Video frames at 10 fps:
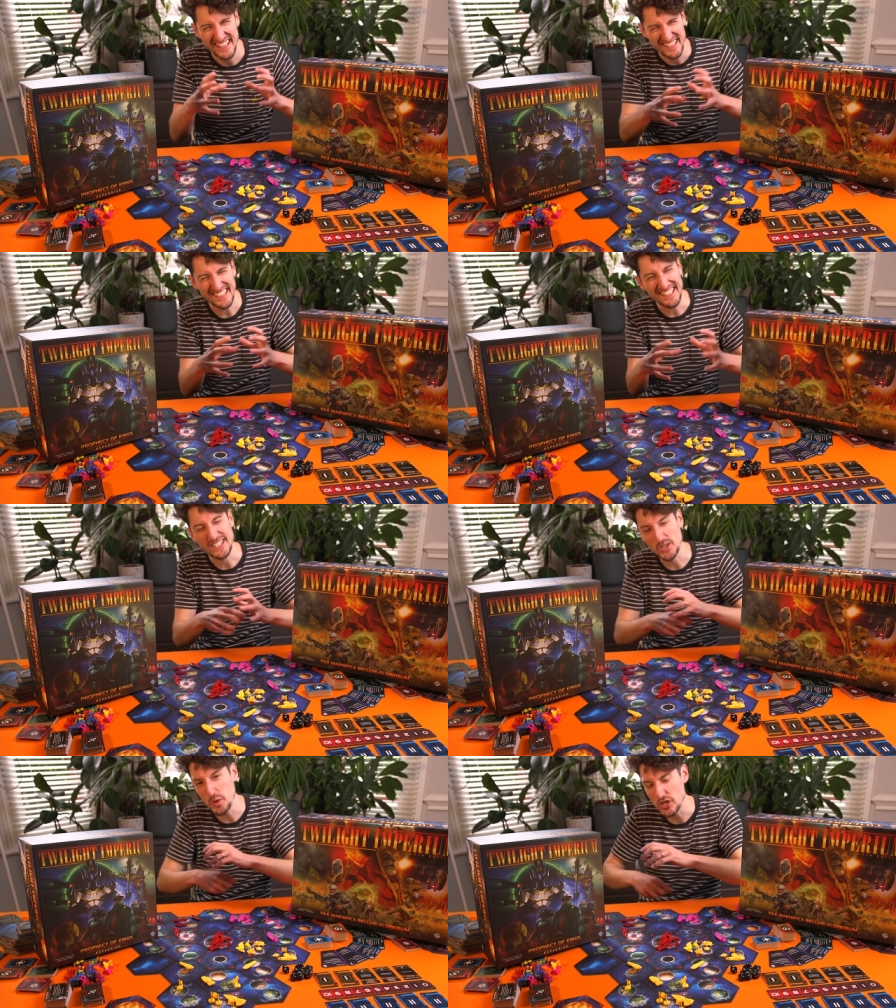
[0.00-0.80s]
slightly
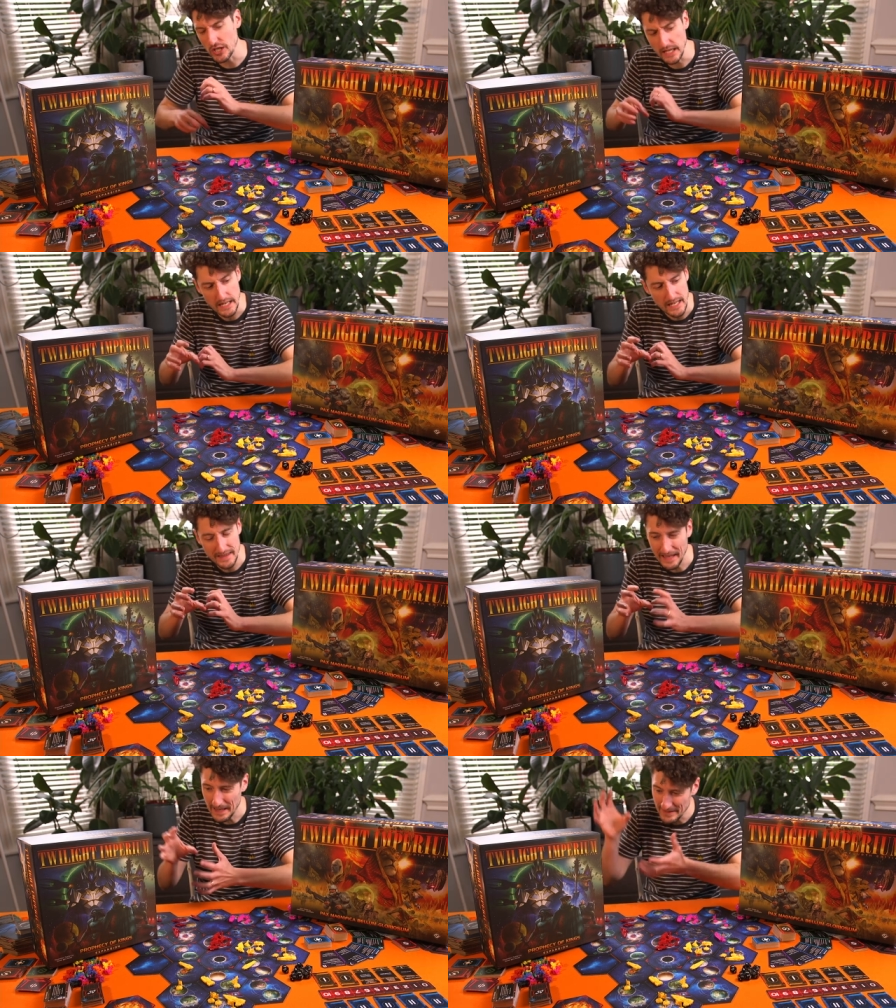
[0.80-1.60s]
squishy,
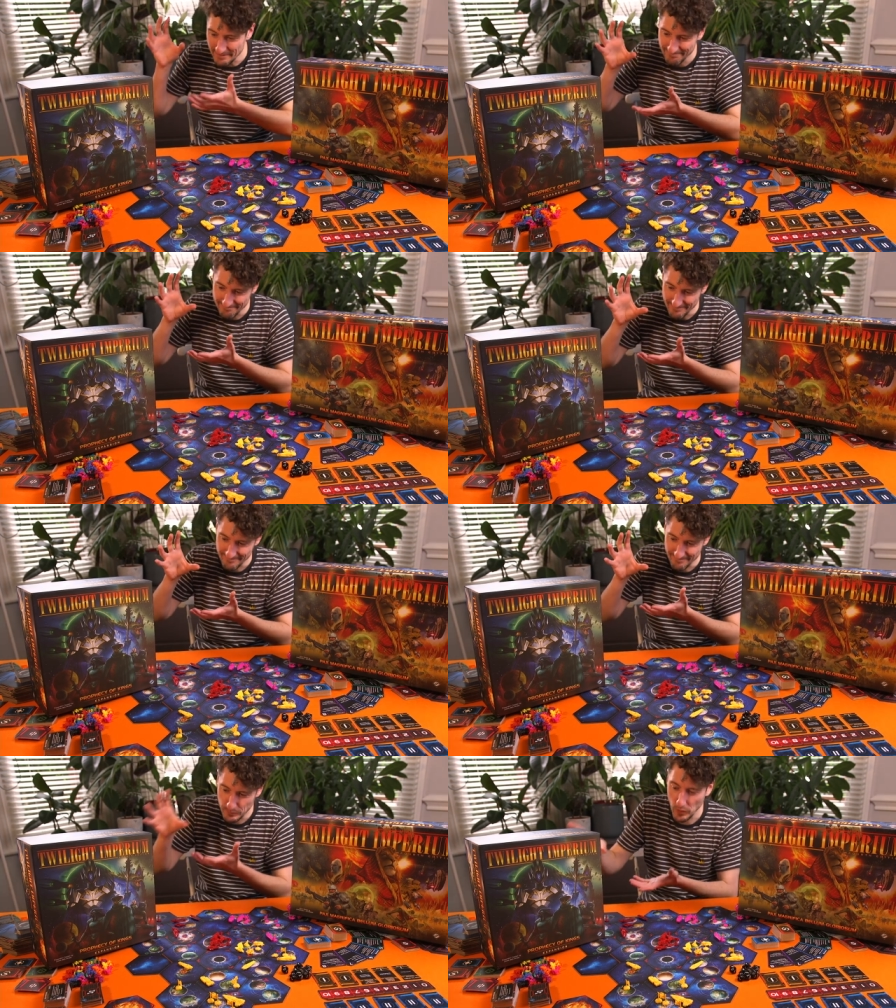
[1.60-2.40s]
then
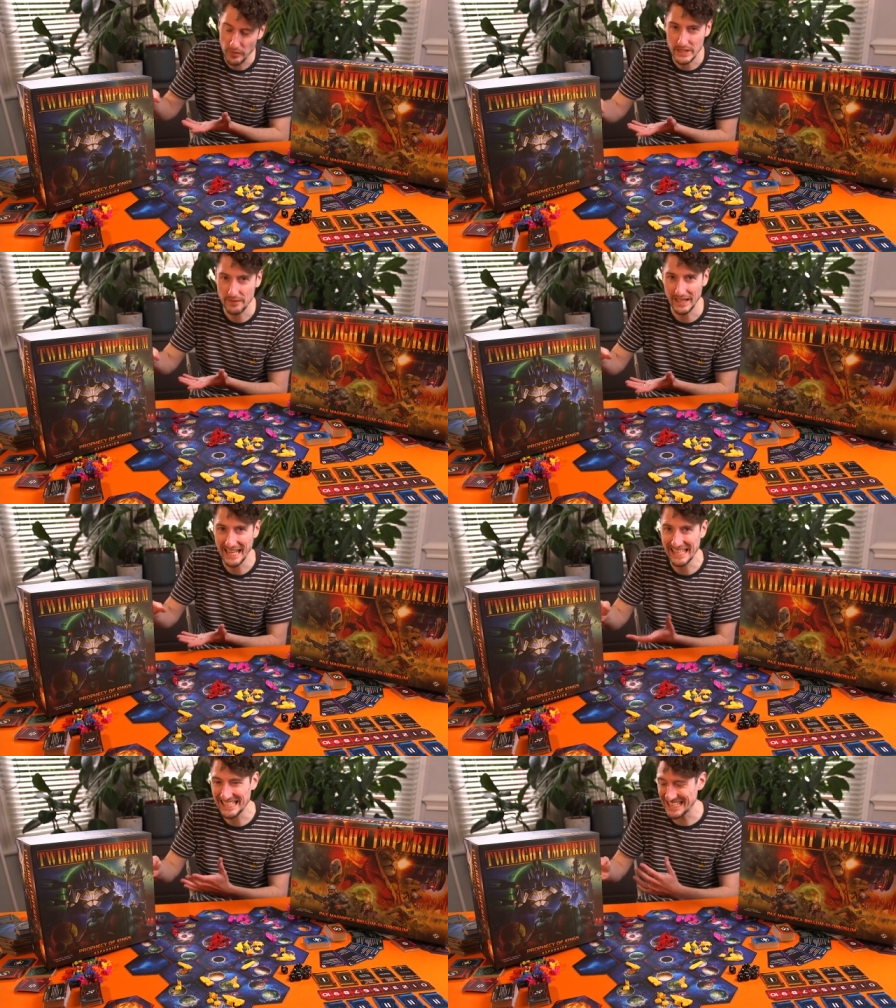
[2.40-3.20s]
Prophecy of
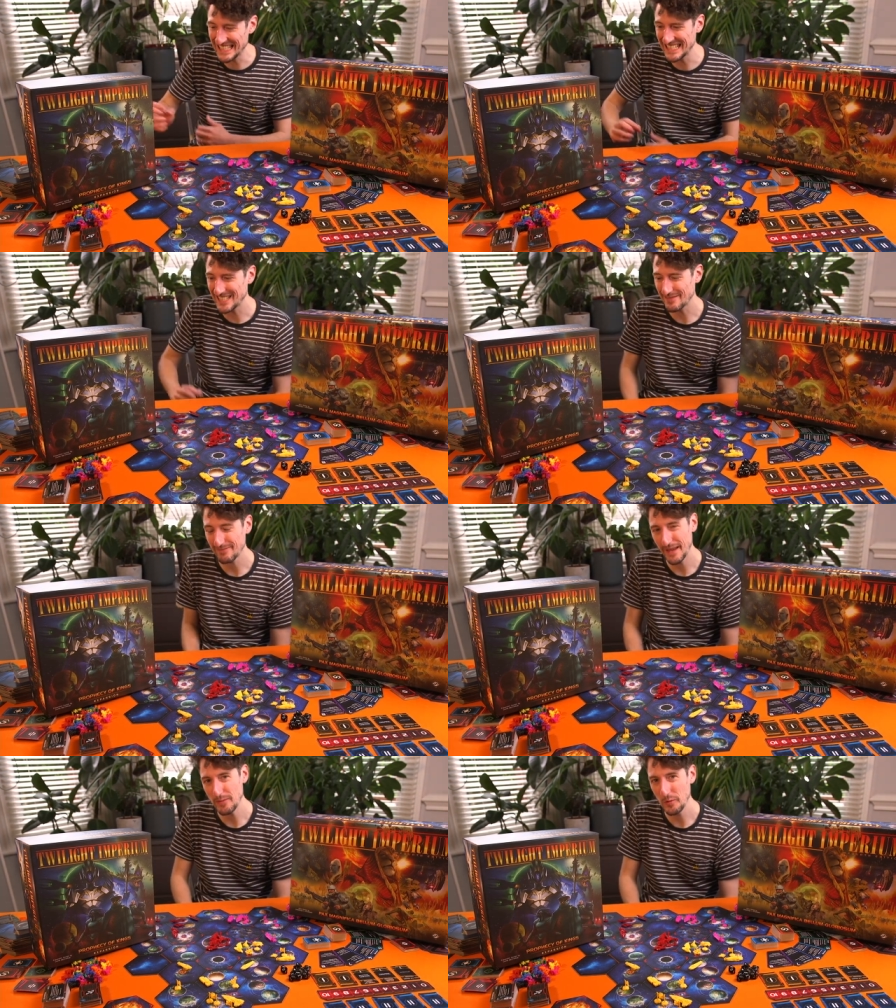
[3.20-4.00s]
Kings is
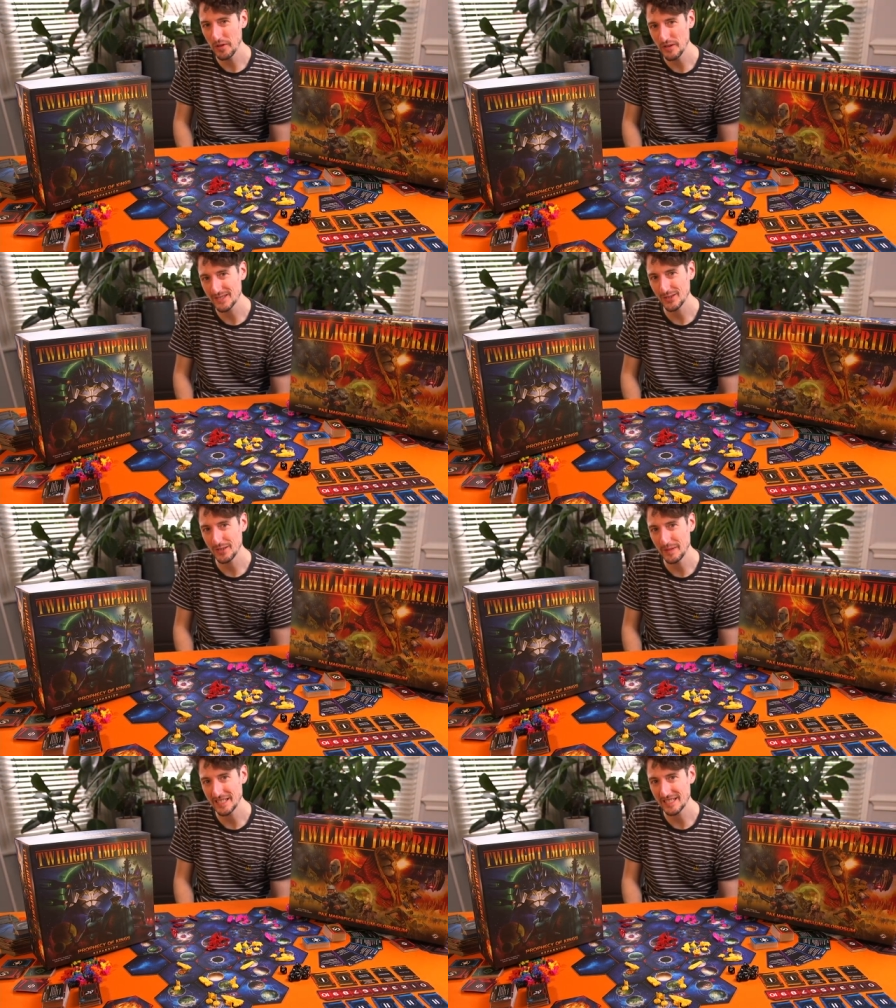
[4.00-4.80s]
maybe one that's gone
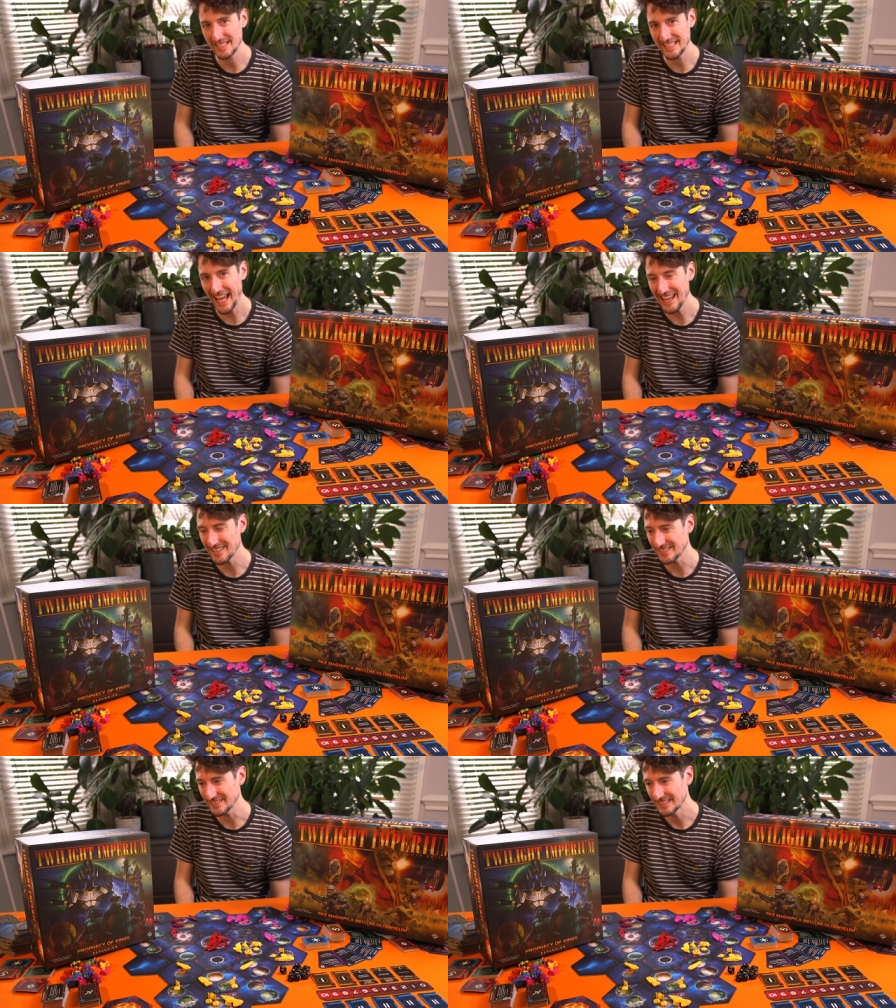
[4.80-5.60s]
a bit
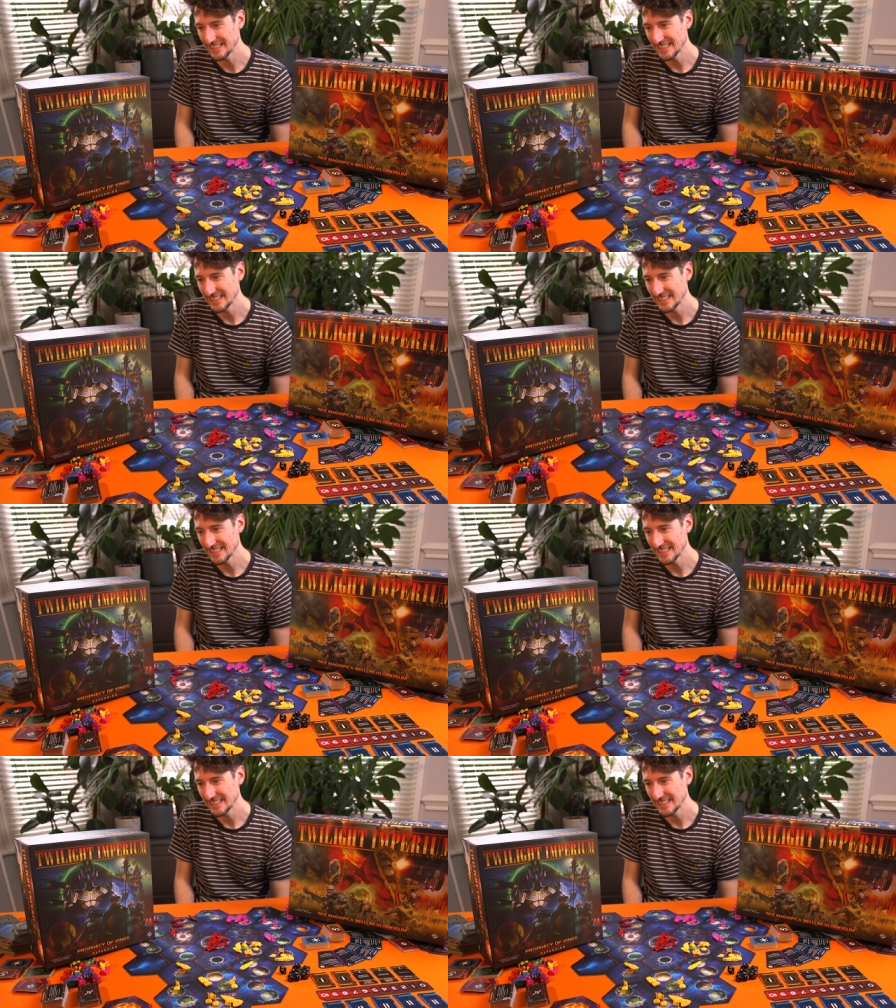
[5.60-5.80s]
stale,